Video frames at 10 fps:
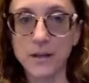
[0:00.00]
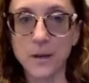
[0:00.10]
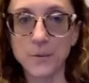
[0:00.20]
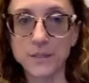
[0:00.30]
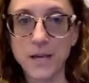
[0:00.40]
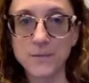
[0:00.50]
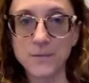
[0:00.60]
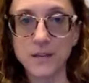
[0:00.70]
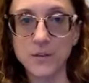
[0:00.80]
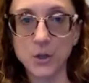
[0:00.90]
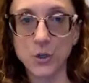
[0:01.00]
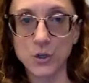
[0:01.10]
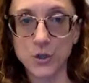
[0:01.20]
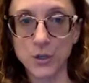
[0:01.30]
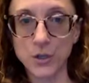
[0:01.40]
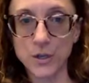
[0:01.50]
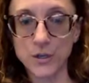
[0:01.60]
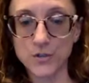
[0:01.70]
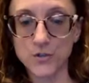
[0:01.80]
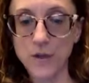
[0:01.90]
a couple of times and give it a good
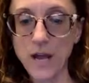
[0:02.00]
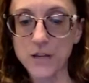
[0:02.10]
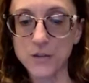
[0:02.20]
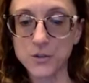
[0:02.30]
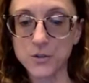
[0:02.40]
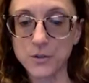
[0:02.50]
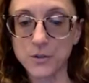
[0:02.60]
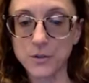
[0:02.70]
stretch,